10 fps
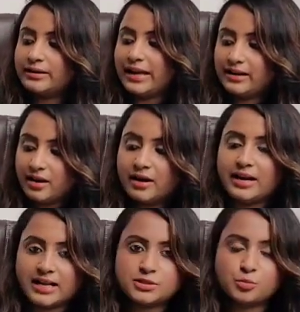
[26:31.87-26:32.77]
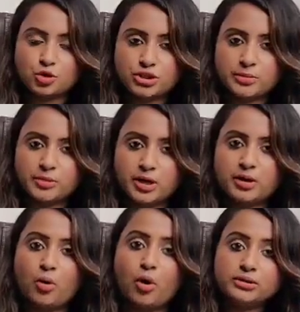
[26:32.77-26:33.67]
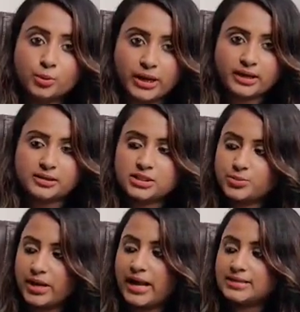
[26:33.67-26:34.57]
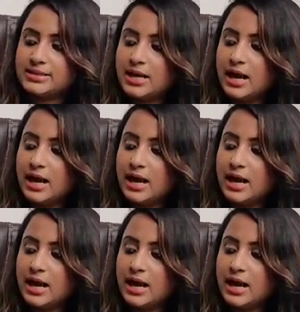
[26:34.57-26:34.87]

get a nice motion blur on the vehicles, whereas